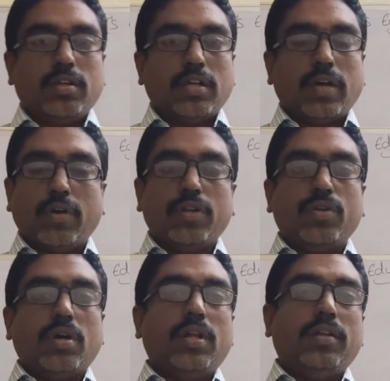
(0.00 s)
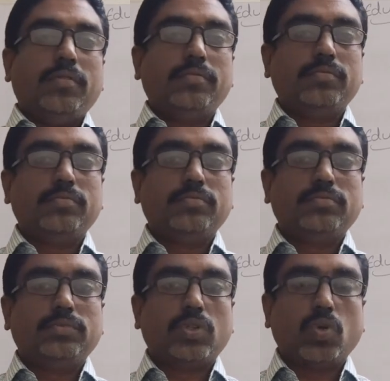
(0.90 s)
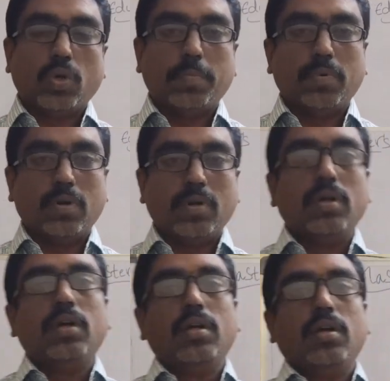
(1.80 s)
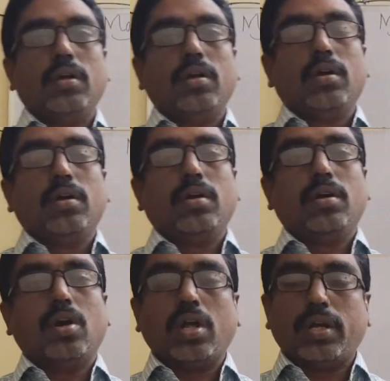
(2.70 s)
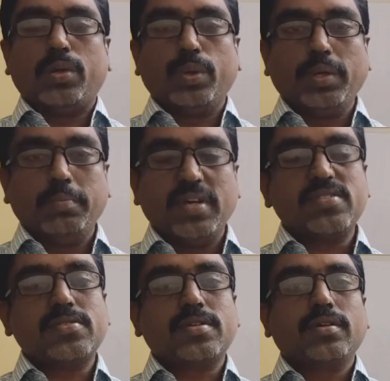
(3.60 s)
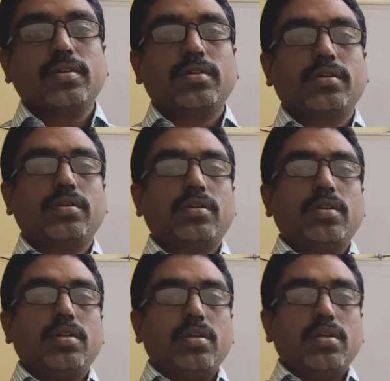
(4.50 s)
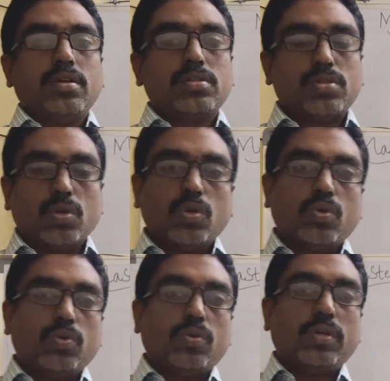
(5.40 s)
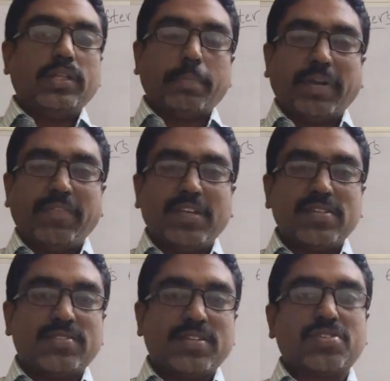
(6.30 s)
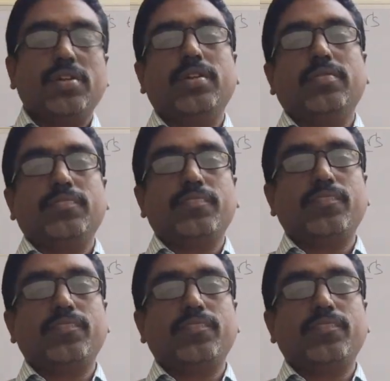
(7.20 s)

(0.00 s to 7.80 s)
how are you all? Hope all are doing best. So in the previous session